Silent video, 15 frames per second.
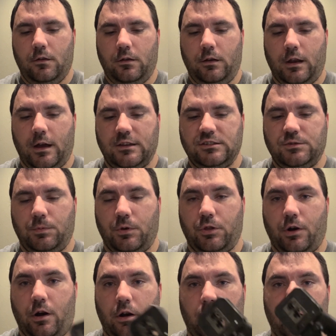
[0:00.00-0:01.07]
Next, with
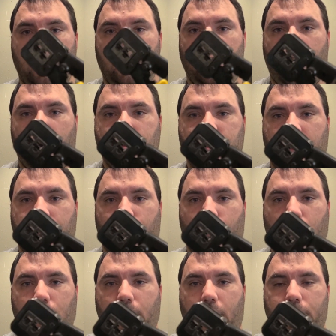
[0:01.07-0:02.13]
our
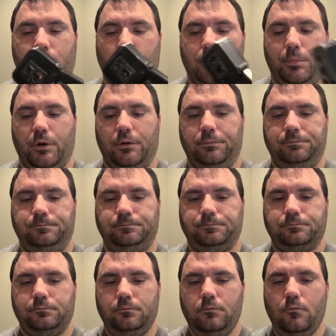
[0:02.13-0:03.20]
RJ45 crimper,
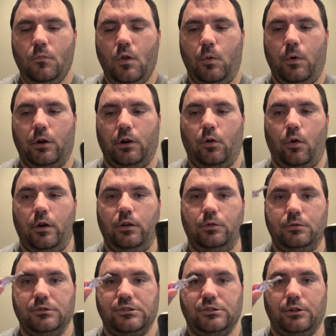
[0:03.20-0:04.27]
we're going to
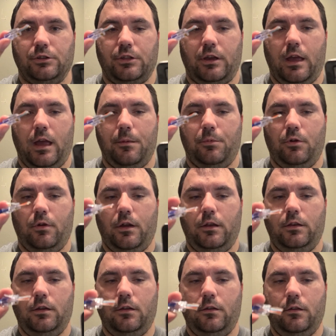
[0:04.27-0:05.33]
insert the cable
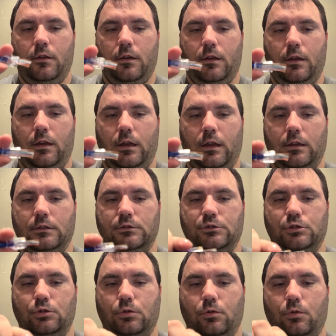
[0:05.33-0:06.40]
end
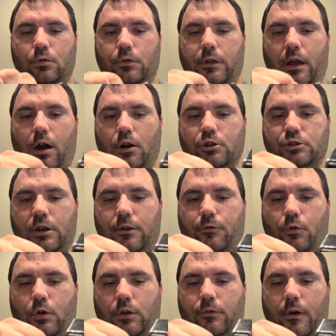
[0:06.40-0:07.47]
into the
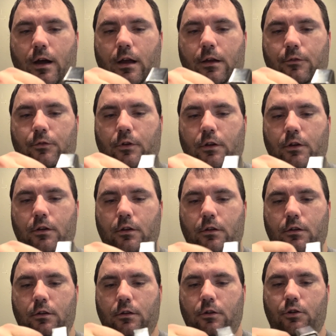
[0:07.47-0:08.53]
RJ45
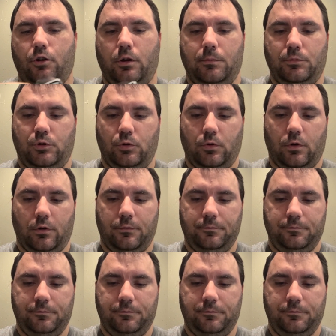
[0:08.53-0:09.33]
crimp tool.